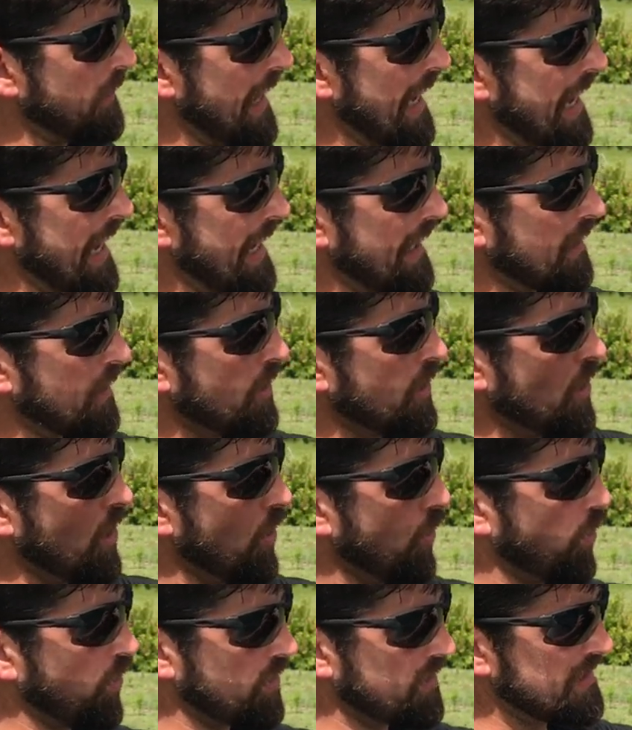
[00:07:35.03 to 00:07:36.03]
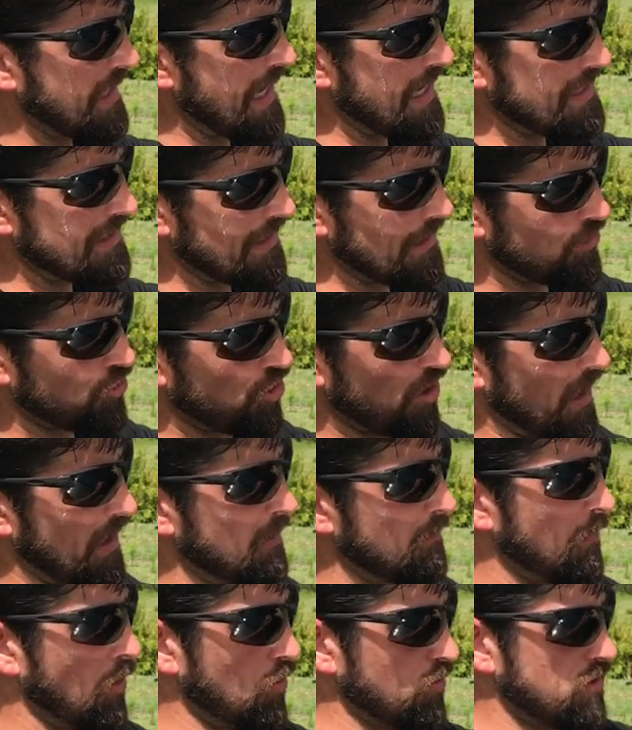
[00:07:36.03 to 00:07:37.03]
bag or daisy
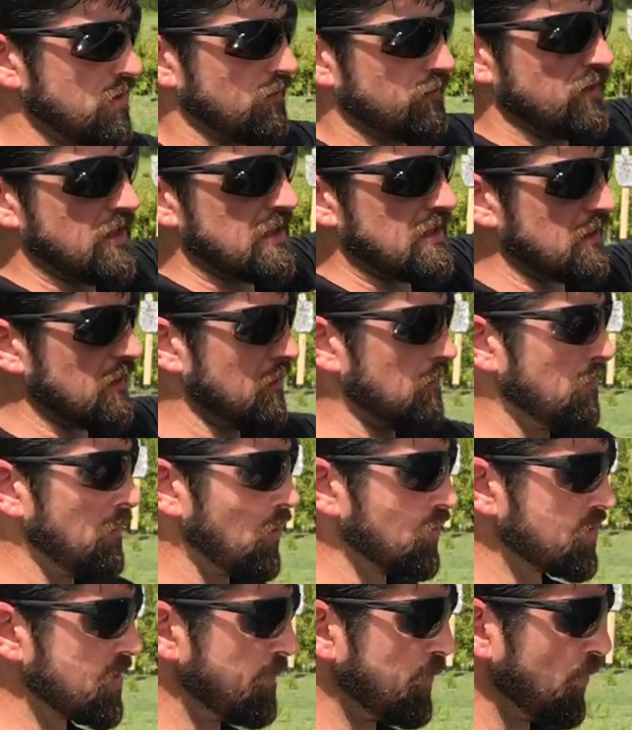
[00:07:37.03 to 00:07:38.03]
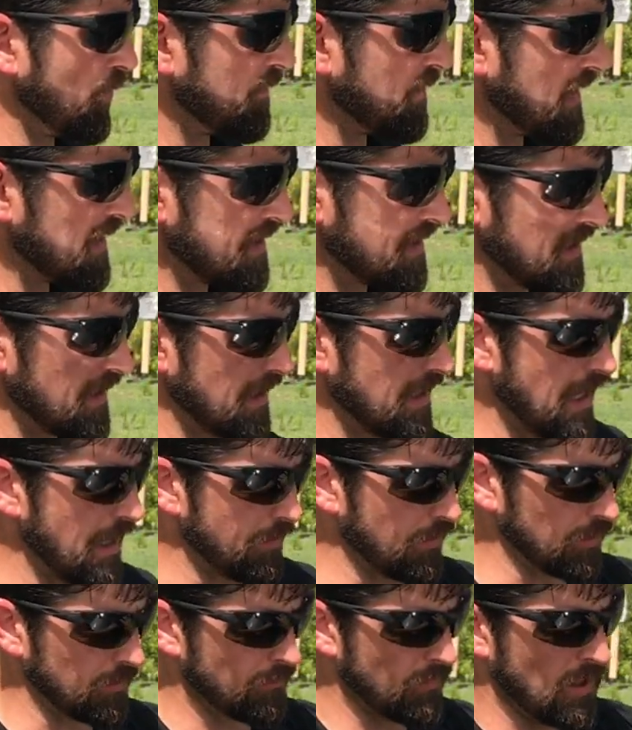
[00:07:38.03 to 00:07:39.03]
chain multiple of these
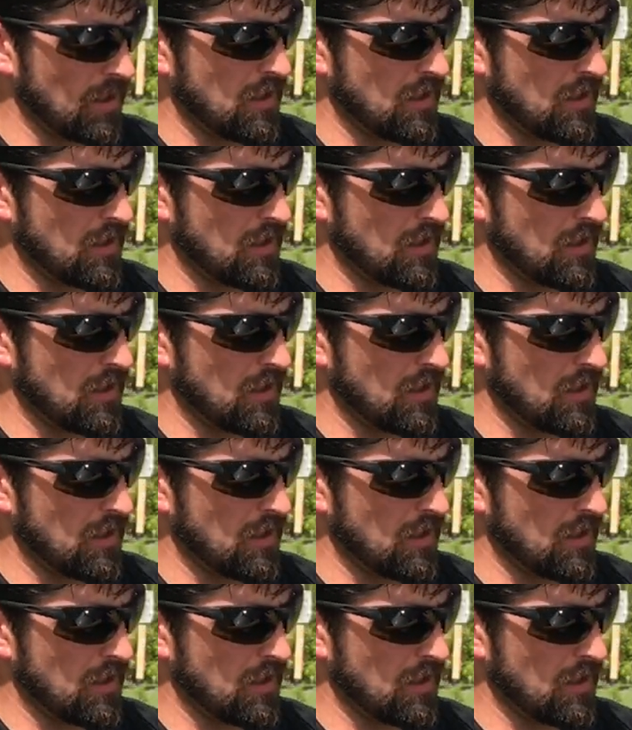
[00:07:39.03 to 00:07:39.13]
together.